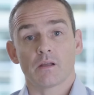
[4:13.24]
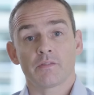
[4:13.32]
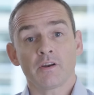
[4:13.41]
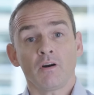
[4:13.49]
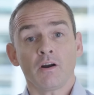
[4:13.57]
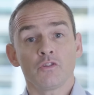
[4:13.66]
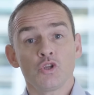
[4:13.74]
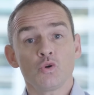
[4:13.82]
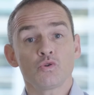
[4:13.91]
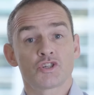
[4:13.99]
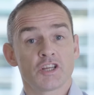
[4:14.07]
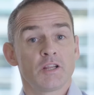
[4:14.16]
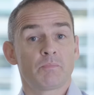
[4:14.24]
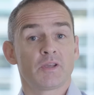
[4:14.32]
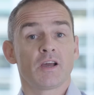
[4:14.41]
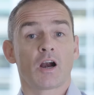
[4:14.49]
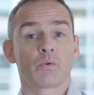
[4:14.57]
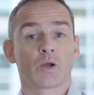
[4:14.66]
There are new G D
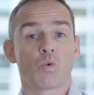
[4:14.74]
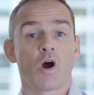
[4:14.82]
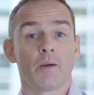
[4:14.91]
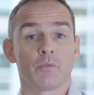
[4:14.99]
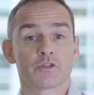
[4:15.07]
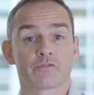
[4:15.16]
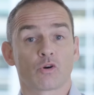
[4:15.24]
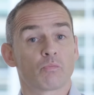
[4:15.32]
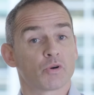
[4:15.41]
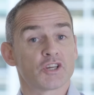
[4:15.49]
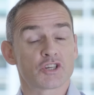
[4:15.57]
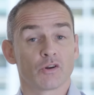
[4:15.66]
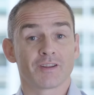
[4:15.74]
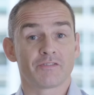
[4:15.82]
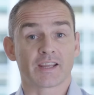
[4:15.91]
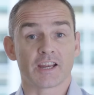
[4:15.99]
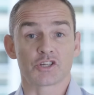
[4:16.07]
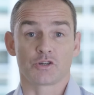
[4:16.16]
P R requirements for breach
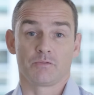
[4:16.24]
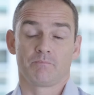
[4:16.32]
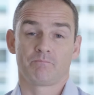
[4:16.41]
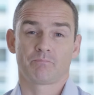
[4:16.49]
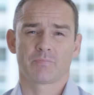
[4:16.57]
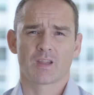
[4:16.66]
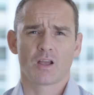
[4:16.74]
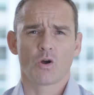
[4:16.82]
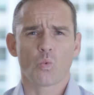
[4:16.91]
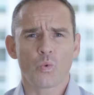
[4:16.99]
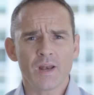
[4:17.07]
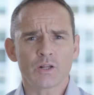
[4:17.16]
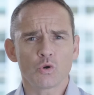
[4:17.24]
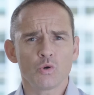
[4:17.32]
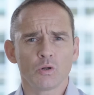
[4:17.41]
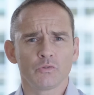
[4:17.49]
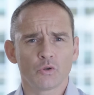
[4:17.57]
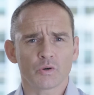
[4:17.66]
notification. Will
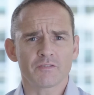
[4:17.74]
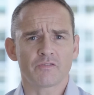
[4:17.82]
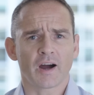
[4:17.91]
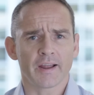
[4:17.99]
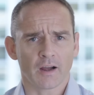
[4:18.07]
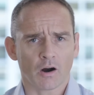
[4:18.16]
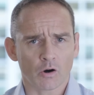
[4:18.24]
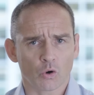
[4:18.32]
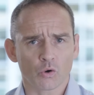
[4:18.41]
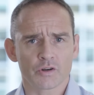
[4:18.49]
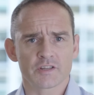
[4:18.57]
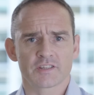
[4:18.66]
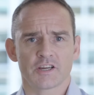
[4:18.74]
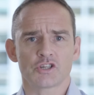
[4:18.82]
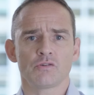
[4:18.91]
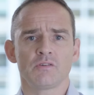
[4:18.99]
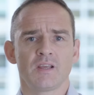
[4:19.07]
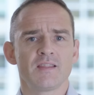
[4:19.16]
Google notify our
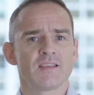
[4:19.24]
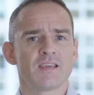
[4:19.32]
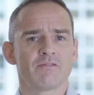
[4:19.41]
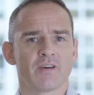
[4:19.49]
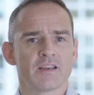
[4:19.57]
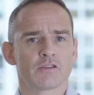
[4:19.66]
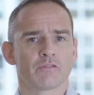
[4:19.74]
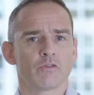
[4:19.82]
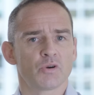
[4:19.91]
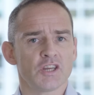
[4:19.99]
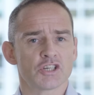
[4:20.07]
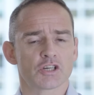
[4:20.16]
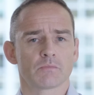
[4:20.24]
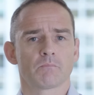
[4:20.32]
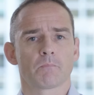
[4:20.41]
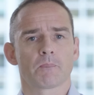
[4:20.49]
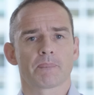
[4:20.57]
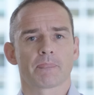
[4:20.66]
organization in the event of a breach?
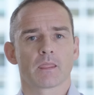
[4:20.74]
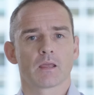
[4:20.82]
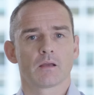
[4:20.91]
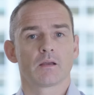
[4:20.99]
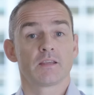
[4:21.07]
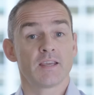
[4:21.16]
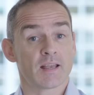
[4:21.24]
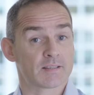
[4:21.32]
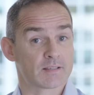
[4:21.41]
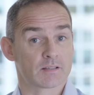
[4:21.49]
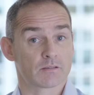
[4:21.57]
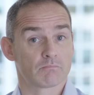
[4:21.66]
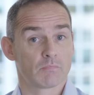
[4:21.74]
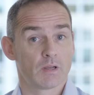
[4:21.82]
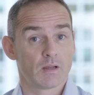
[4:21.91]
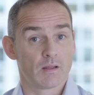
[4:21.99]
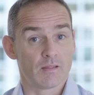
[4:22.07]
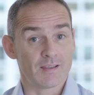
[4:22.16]
Yes.
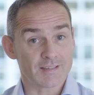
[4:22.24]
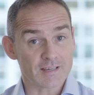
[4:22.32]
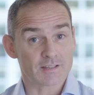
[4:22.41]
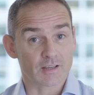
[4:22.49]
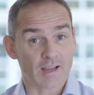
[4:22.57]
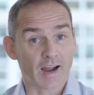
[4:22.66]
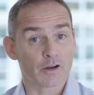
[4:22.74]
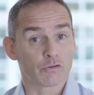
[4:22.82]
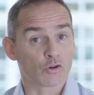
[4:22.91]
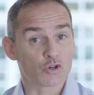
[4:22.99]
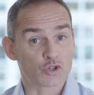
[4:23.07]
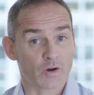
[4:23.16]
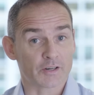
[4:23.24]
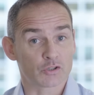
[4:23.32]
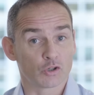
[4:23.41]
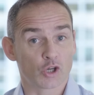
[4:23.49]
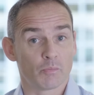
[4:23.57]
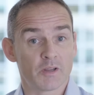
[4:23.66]
This is the kind of
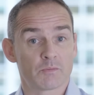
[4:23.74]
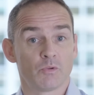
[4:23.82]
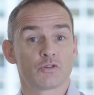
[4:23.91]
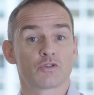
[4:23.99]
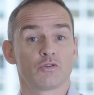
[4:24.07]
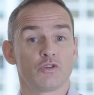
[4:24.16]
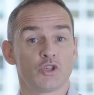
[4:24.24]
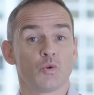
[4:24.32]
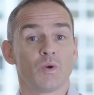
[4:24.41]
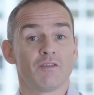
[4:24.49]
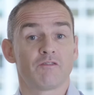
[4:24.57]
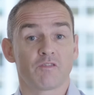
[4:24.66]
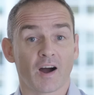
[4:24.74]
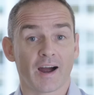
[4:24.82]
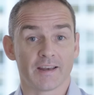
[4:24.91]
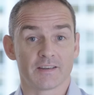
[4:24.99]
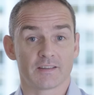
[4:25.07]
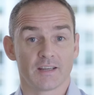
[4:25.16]
contractual commitment you will
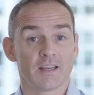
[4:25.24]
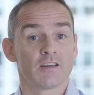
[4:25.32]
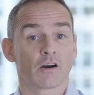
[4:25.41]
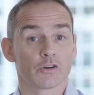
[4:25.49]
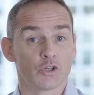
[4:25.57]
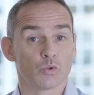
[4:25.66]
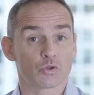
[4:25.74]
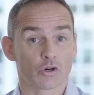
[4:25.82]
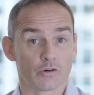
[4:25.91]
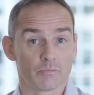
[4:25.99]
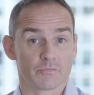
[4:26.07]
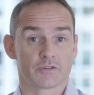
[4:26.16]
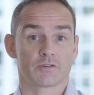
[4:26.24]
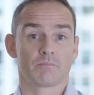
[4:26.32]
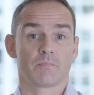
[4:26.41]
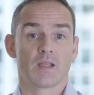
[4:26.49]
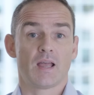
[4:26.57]
find in our new terms.